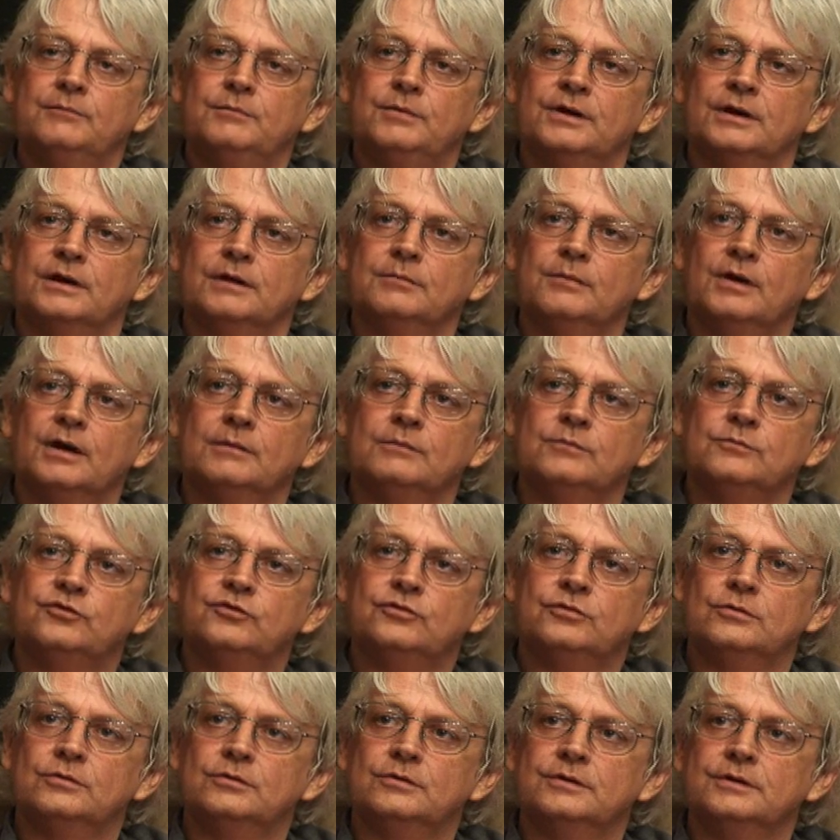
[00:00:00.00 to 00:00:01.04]
but I'm
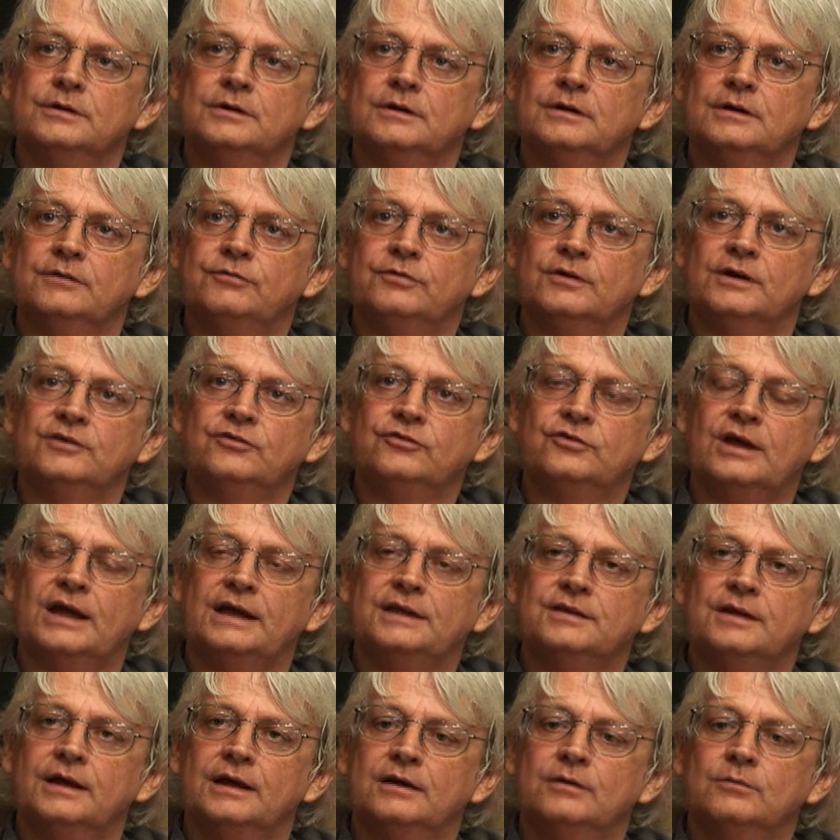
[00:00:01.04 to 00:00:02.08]
sure that if I
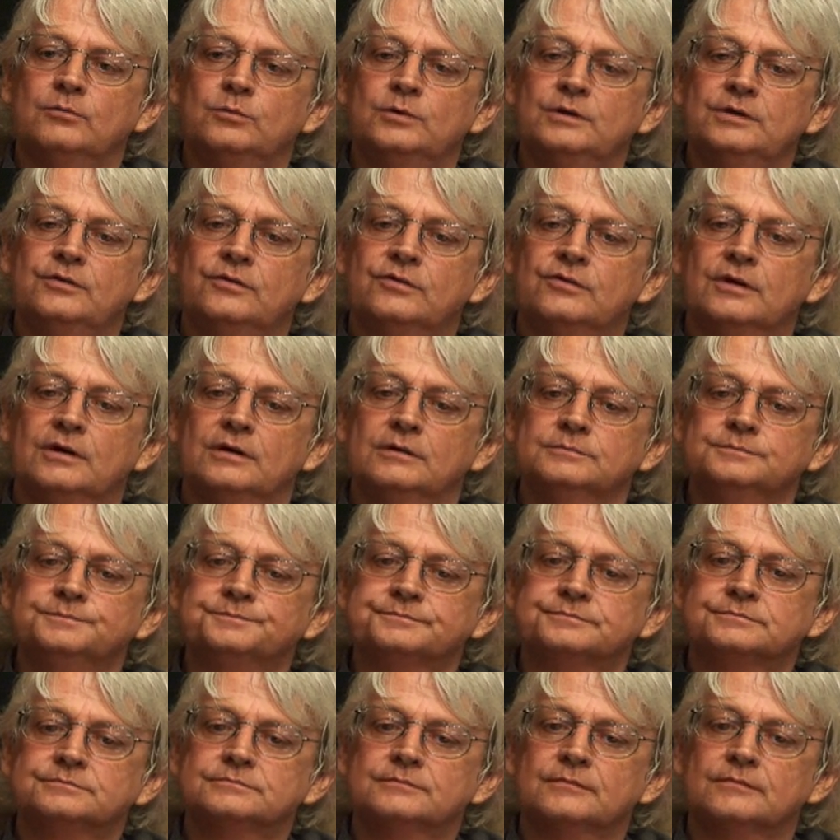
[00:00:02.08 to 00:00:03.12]
sat down with
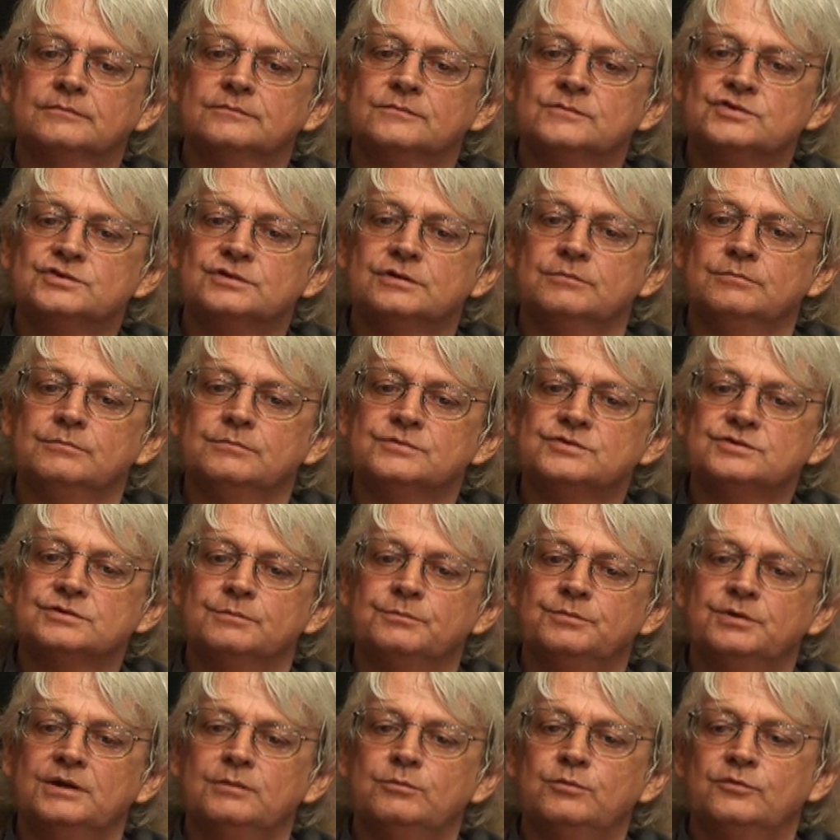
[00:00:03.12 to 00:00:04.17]

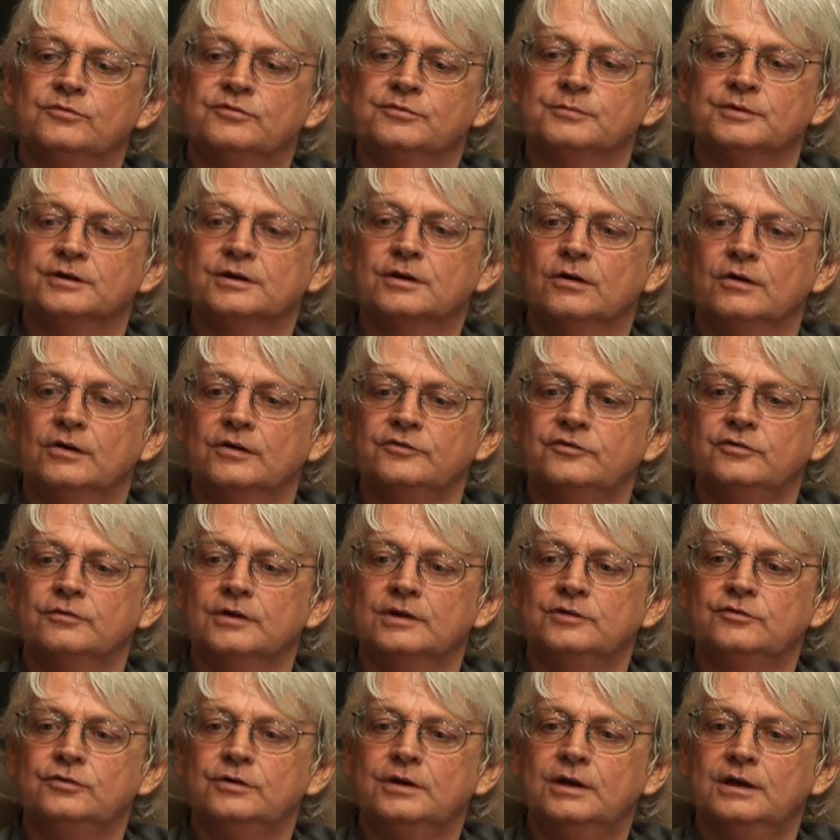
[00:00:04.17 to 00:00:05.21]
some people from the College of
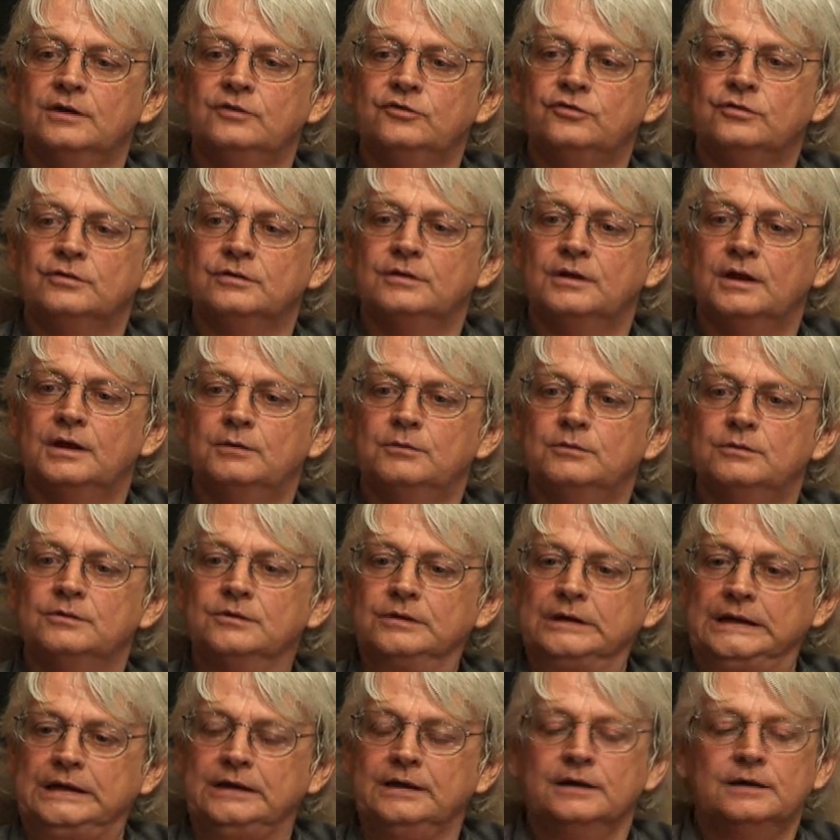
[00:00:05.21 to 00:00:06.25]
Education, they
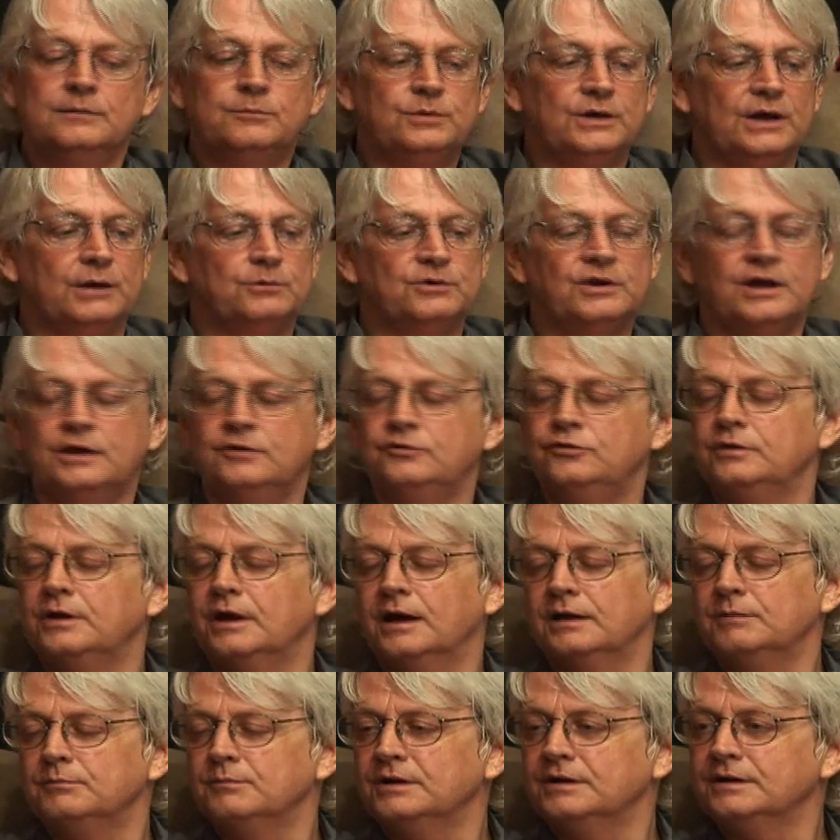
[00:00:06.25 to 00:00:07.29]
would be able to
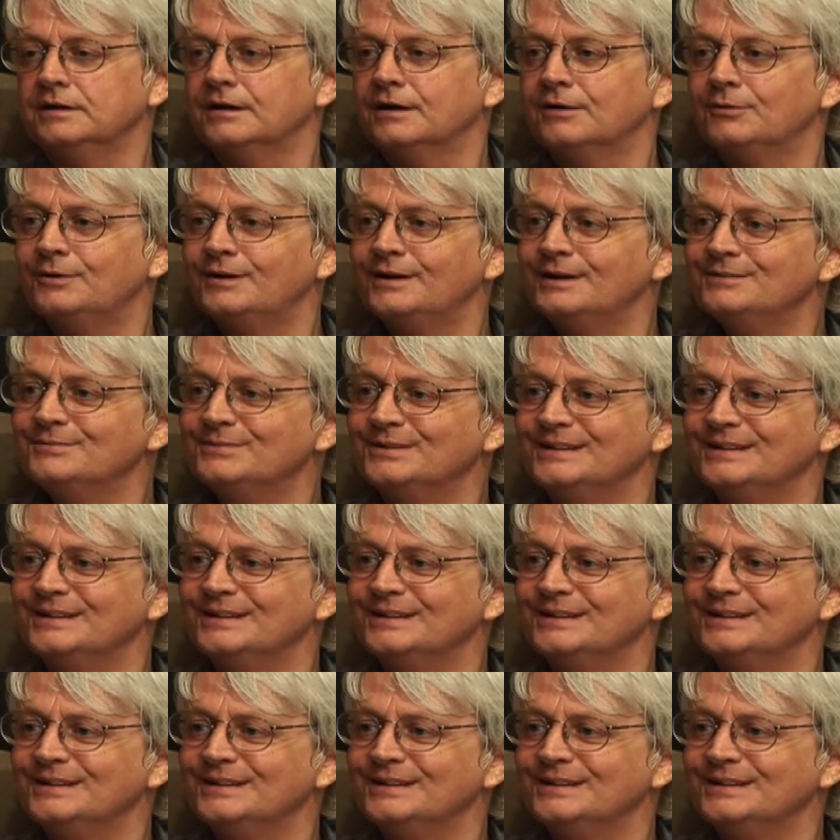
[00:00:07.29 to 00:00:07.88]
educate me in that way.